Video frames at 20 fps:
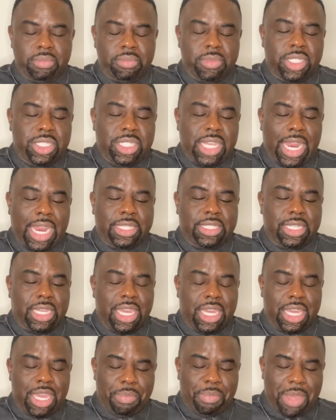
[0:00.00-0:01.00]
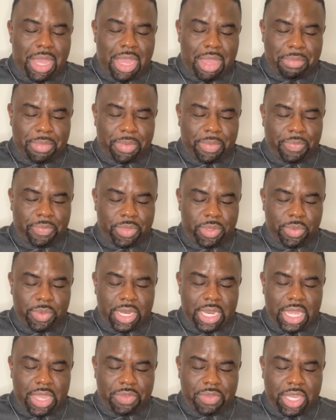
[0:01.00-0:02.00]
Shout out to Keke Palmer. We
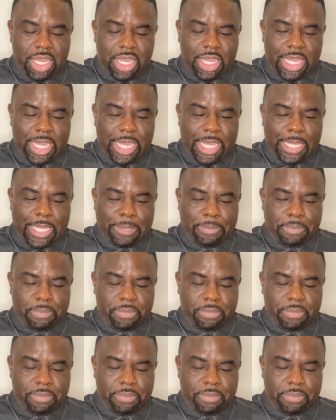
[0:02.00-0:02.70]
love Keke.